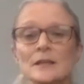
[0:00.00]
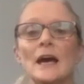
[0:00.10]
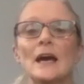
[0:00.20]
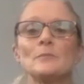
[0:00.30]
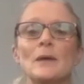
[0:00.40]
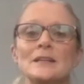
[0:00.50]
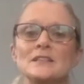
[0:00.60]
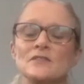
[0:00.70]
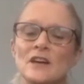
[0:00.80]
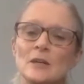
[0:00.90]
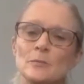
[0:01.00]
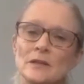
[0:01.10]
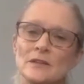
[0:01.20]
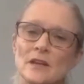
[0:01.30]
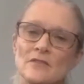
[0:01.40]
And by
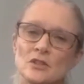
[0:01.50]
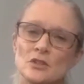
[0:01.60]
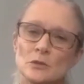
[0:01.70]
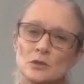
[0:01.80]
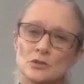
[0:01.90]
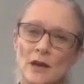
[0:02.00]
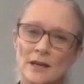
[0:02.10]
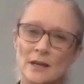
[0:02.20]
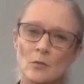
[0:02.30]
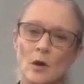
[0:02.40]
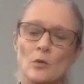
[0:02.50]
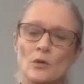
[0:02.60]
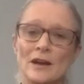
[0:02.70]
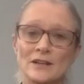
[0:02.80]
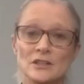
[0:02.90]
developing their visual tracking, what we're
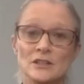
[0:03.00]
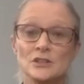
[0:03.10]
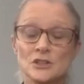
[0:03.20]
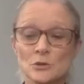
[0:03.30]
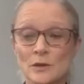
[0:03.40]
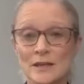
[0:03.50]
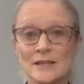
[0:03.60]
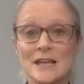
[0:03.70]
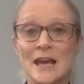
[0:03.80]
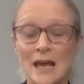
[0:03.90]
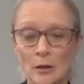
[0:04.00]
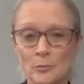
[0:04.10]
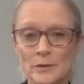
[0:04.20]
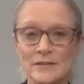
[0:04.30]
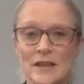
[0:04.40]
actually doing is
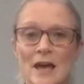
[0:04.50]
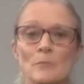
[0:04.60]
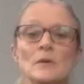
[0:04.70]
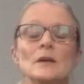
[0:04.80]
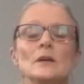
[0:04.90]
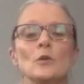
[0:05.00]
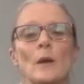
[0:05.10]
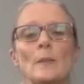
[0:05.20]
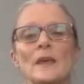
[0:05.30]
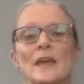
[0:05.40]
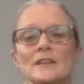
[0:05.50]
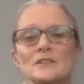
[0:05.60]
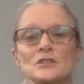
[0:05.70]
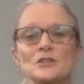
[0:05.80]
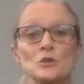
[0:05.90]
helping them when they get
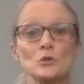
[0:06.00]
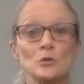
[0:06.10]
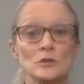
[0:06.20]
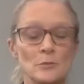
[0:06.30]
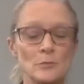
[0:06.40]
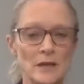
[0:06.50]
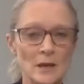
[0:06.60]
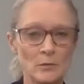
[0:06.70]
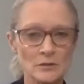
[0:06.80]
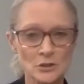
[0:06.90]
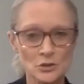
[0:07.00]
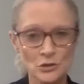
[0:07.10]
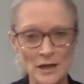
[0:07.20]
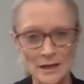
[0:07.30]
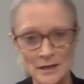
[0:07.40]
to school to be able to
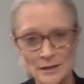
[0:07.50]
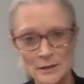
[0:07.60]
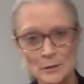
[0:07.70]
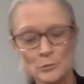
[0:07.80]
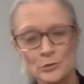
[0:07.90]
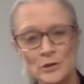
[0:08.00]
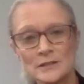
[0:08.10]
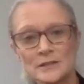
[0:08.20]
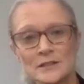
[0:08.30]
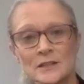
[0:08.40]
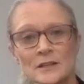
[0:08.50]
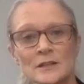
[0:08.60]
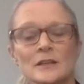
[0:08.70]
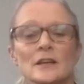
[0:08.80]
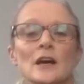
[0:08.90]
track print
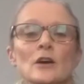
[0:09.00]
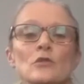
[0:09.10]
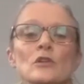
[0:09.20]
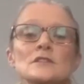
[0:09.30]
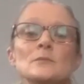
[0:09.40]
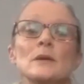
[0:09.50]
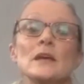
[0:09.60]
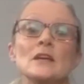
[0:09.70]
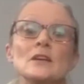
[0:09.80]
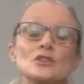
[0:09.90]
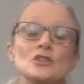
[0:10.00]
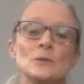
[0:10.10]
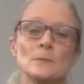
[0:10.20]
across a page.